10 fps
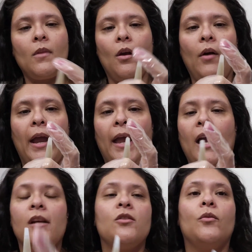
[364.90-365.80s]
Okay,
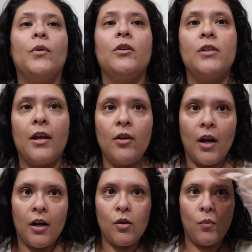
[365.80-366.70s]
so when you dye your
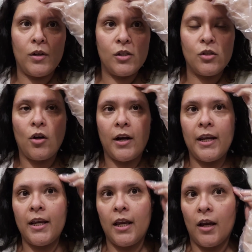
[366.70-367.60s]
hair, you want to start
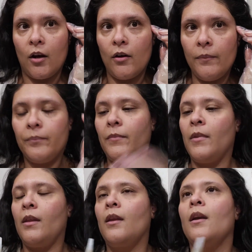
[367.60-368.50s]
here.
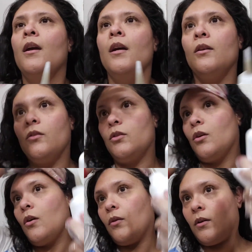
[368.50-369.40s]

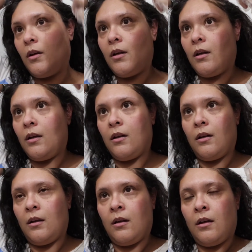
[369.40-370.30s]
So
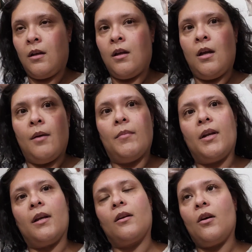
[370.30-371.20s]
I'm
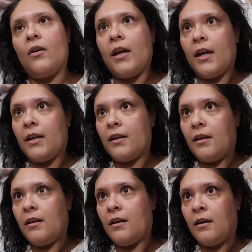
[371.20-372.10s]
going to go ahead
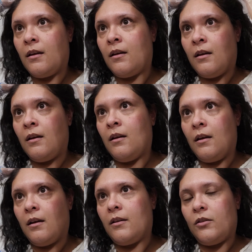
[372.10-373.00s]

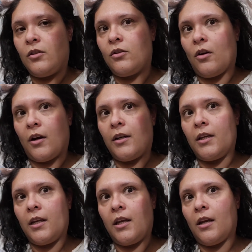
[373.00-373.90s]
and start
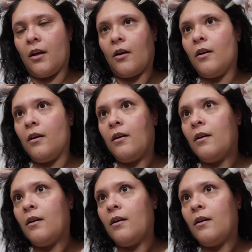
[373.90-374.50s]
here.